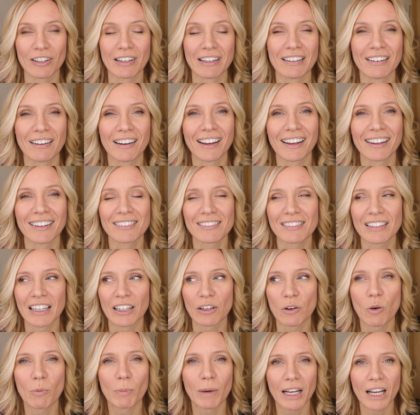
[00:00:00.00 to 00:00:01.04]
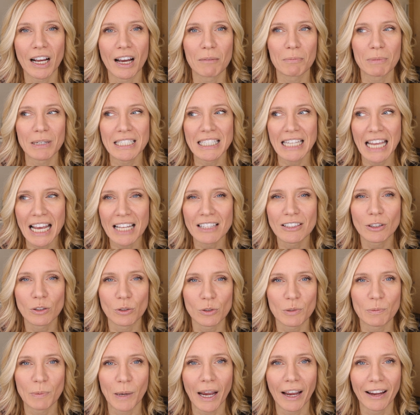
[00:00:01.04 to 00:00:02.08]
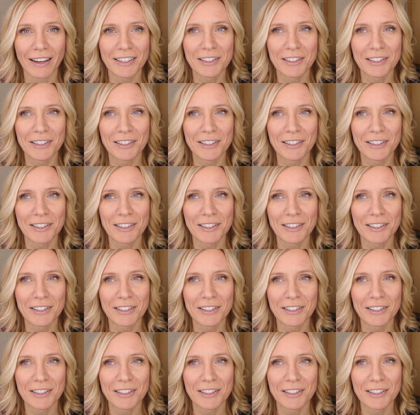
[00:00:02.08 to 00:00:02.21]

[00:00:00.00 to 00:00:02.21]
and I was like, oh my God, my dad's close by.